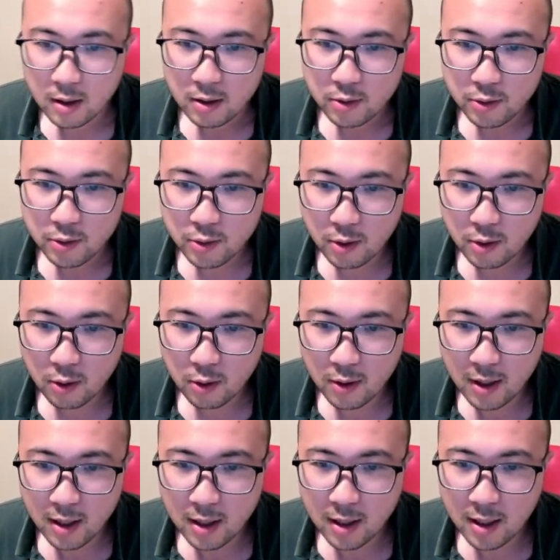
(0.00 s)

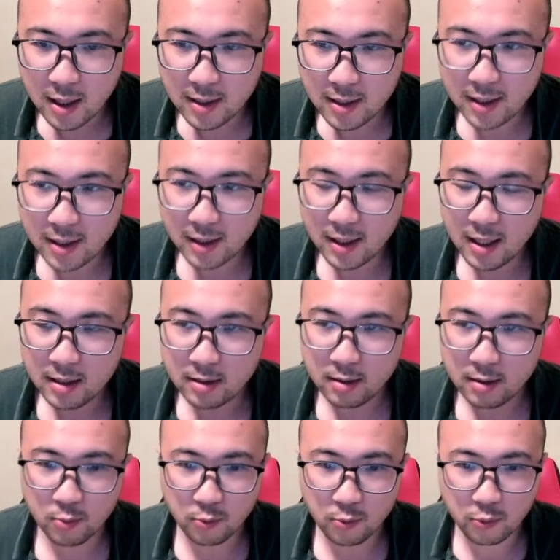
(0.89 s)
So I think
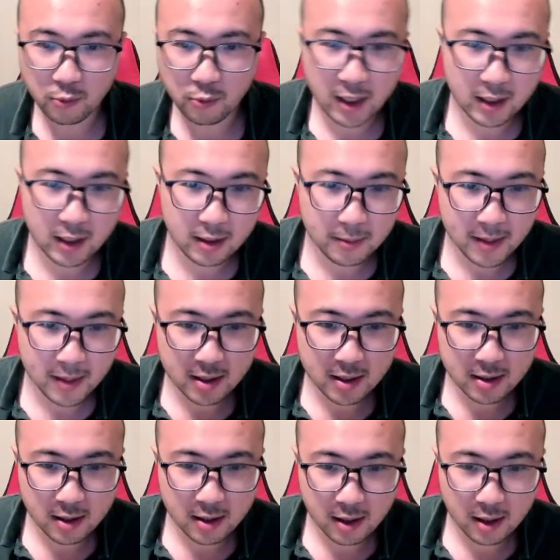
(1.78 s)
that really
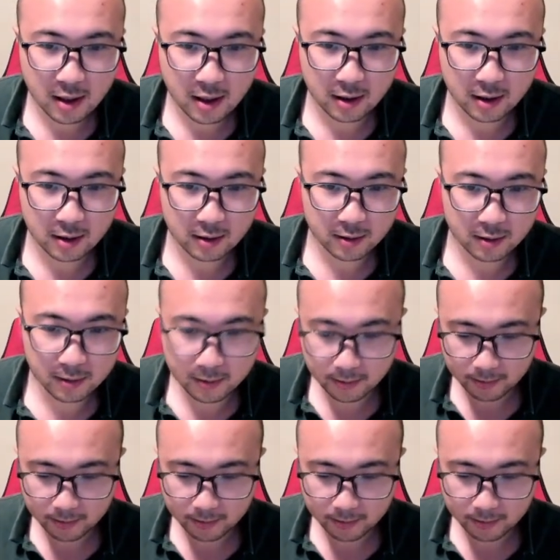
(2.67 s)
depends on